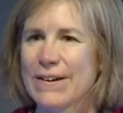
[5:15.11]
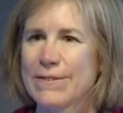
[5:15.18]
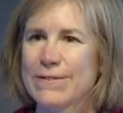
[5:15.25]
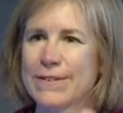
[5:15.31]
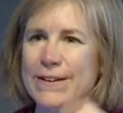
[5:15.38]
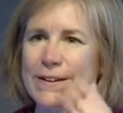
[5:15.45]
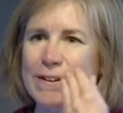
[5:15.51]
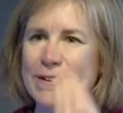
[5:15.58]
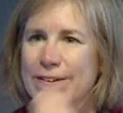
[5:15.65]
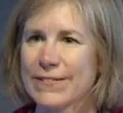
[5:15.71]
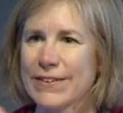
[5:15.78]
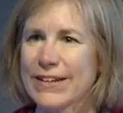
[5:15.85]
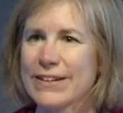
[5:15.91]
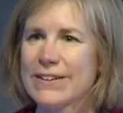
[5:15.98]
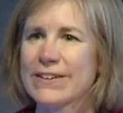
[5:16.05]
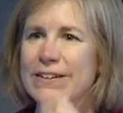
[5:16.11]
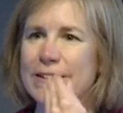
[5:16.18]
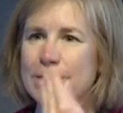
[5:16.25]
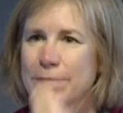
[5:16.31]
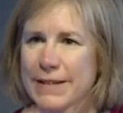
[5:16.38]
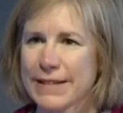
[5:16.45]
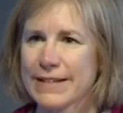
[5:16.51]
we
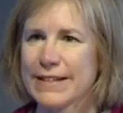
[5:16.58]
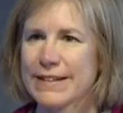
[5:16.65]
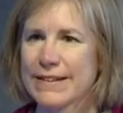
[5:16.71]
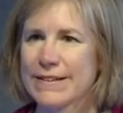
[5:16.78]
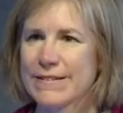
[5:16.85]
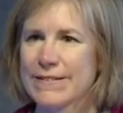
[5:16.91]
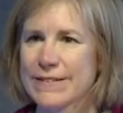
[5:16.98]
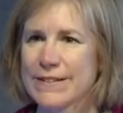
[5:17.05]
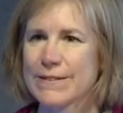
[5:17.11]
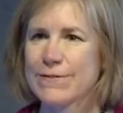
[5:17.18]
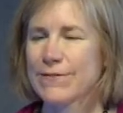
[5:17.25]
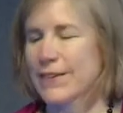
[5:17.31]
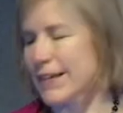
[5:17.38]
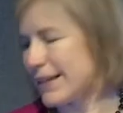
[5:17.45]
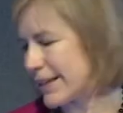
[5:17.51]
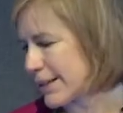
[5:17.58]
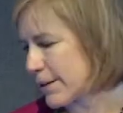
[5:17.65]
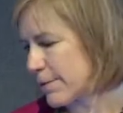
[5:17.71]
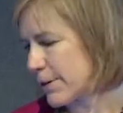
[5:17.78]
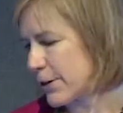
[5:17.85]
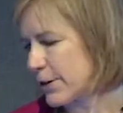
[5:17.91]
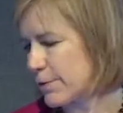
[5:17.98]
could be defeating the
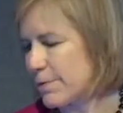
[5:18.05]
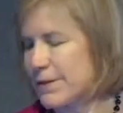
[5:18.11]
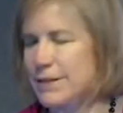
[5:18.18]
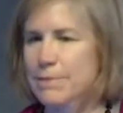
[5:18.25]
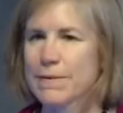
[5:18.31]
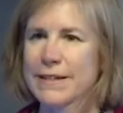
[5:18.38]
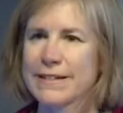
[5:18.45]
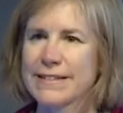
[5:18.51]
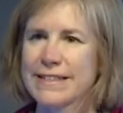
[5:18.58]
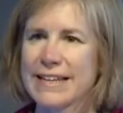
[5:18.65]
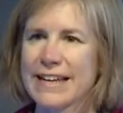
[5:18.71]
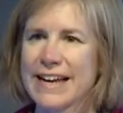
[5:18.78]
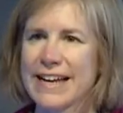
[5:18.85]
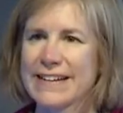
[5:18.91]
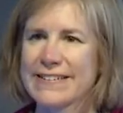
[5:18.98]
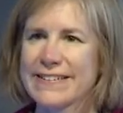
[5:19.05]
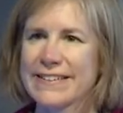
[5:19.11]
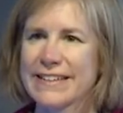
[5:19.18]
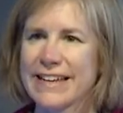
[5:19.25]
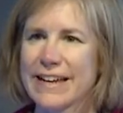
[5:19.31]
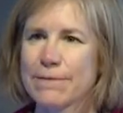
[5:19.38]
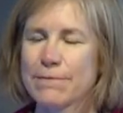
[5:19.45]
purpose because they
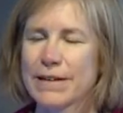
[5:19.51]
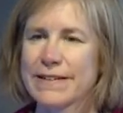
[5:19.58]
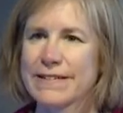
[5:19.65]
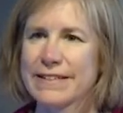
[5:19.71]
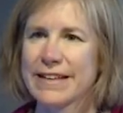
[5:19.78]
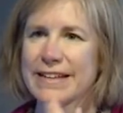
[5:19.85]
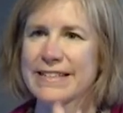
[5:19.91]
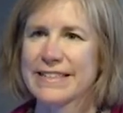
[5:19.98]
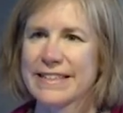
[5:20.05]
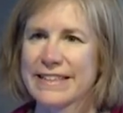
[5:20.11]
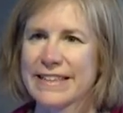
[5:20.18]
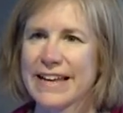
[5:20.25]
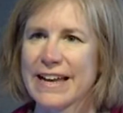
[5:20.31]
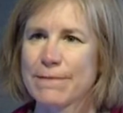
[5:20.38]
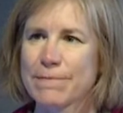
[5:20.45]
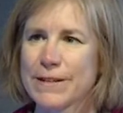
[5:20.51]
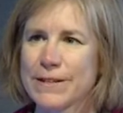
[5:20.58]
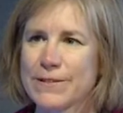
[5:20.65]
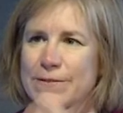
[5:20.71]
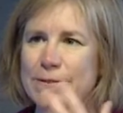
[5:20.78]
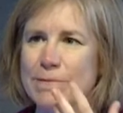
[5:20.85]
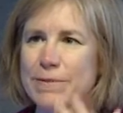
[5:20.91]
actually get much less than that
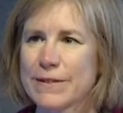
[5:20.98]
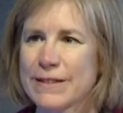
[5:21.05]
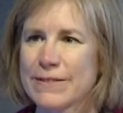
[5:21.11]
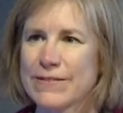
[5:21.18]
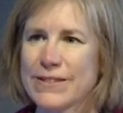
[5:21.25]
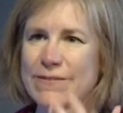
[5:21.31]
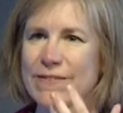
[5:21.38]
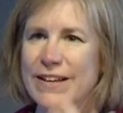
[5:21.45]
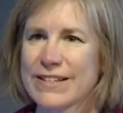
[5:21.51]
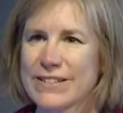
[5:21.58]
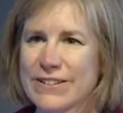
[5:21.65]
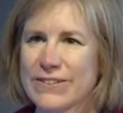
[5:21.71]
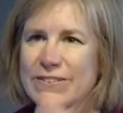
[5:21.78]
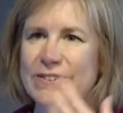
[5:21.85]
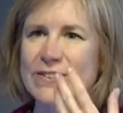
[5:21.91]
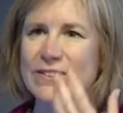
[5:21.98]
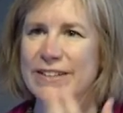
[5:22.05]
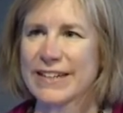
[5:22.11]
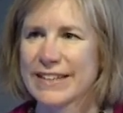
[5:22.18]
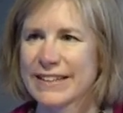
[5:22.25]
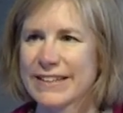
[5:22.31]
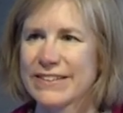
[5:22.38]
because we put them to bed too
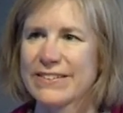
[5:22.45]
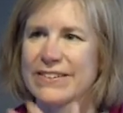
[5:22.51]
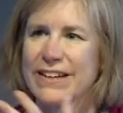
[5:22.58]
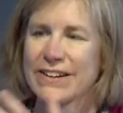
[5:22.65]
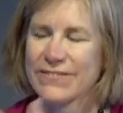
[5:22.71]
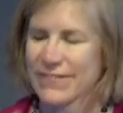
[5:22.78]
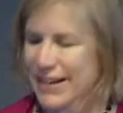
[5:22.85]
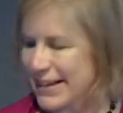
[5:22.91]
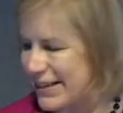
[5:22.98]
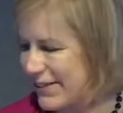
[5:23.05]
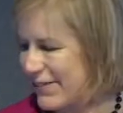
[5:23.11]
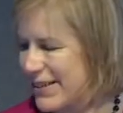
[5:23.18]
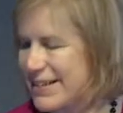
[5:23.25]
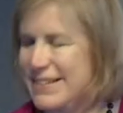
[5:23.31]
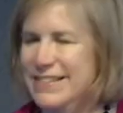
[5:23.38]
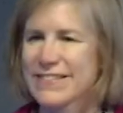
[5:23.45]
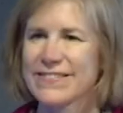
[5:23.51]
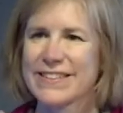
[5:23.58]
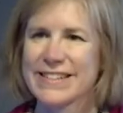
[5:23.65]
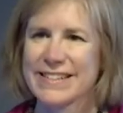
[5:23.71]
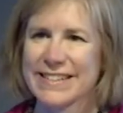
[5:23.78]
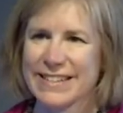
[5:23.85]
early and then they're not ready because of
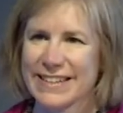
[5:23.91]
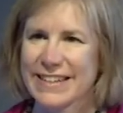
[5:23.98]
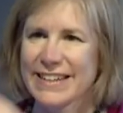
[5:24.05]
this